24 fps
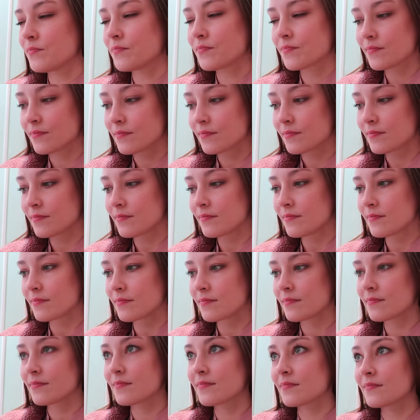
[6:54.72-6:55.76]
You can try
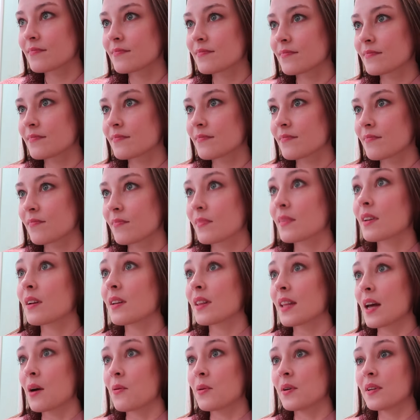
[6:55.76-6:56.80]
a bit with this. If
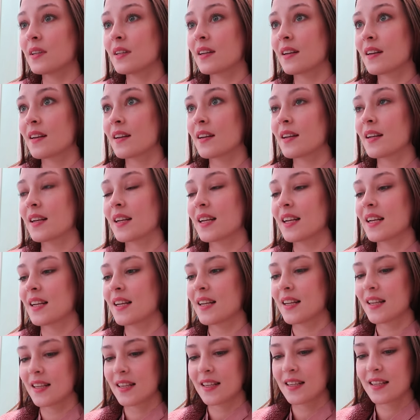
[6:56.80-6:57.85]
you like it,
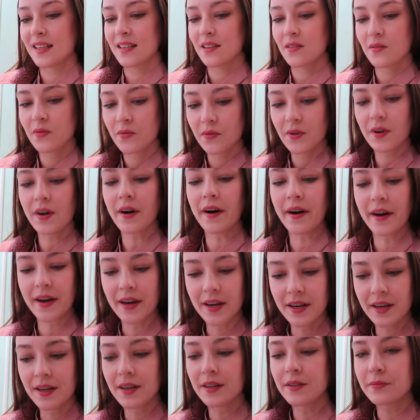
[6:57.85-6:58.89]
you can
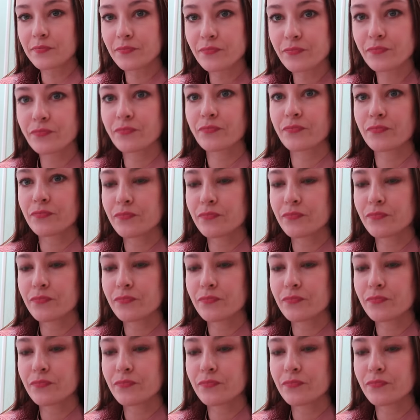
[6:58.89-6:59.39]
get more.